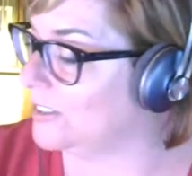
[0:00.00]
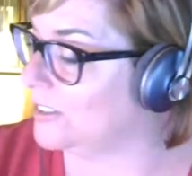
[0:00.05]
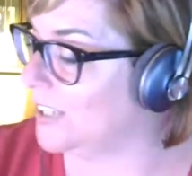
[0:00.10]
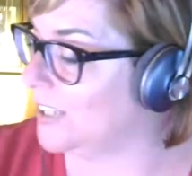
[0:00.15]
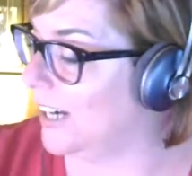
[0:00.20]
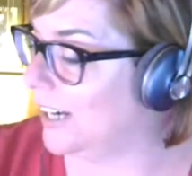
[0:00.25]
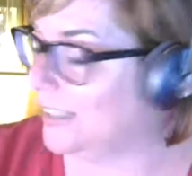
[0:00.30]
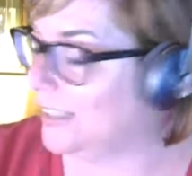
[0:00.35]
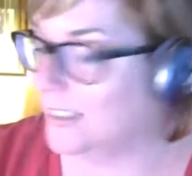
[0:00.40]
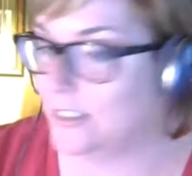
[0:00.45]
Yeah,
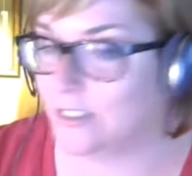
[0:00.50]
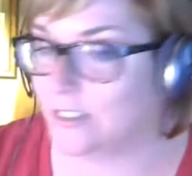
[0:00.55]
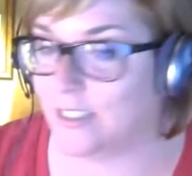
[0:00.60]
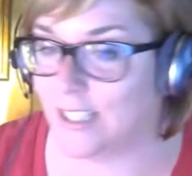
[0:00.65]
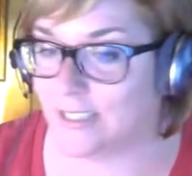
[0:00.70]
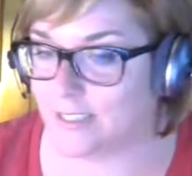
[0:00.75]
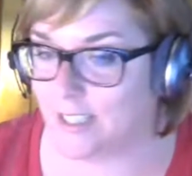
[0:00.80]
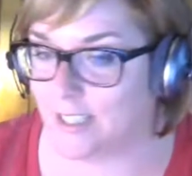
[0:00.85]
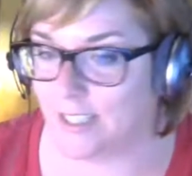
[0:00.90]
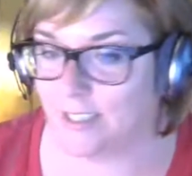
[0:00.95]
I can do that
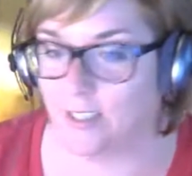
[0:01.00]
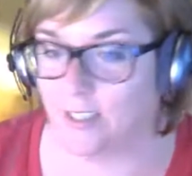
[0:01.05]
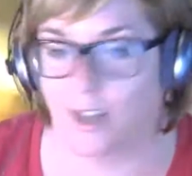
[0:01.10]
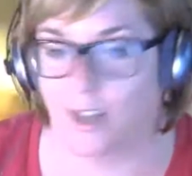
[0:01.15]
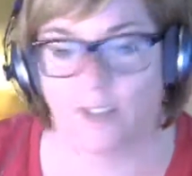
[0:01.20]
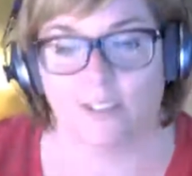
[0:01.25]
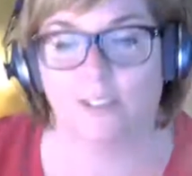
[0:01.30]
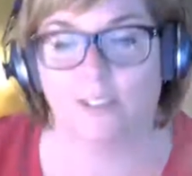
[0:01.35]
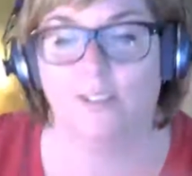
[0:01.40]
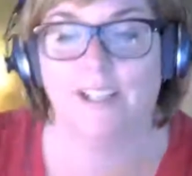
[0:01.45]
at 10 o'clock.
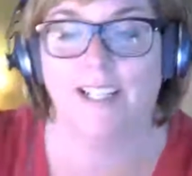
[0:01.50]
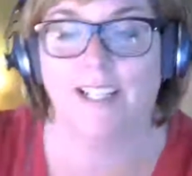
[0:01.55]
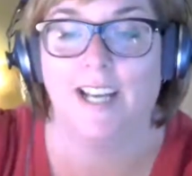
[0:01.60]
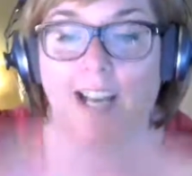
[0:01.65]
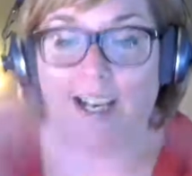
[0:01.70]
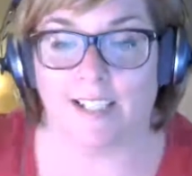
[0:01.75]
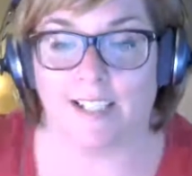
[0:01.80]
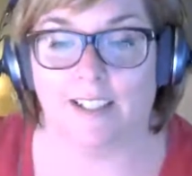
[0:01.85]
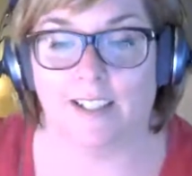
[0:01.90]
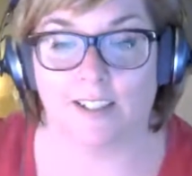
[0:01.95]
No, I
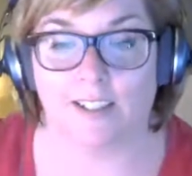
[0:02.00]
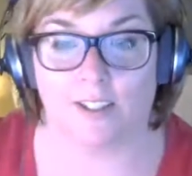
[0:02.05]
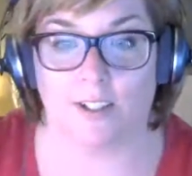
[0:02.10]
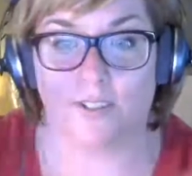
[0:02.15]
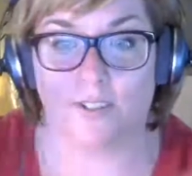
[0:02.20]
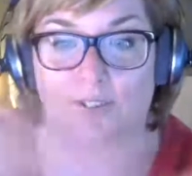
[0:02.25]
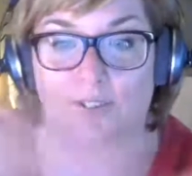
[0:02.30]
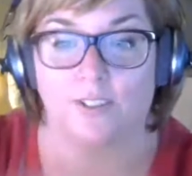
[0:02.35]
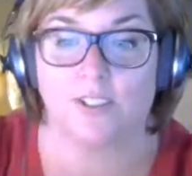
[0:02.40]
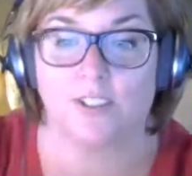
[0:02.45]
can't.
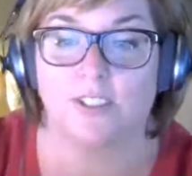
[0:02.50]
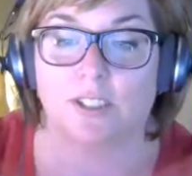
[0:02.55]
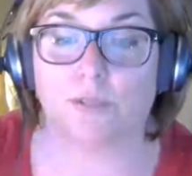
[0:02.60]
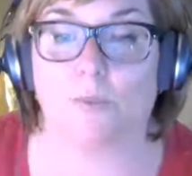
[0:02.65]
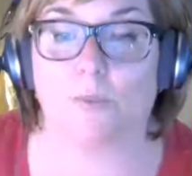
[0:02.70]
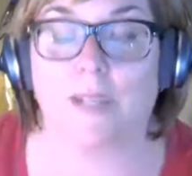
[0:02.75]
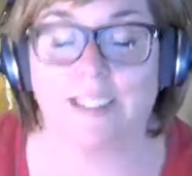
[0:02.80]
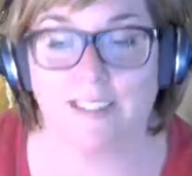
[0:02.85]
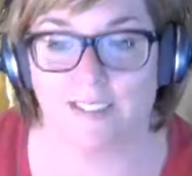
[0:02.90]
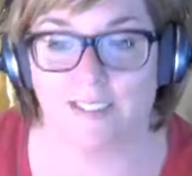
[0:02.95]
31st is
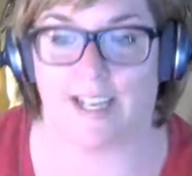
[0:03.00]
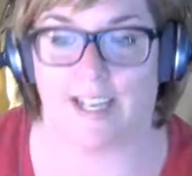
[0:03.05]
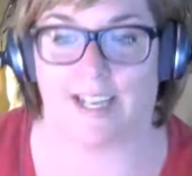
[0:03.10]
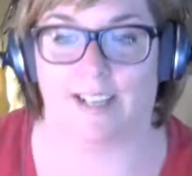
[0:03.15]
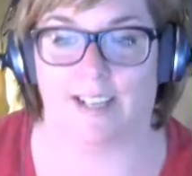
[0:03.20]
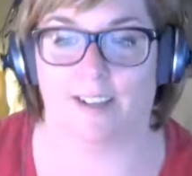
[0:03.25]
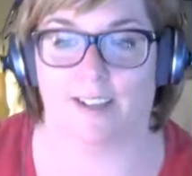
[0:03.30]
Wednesday.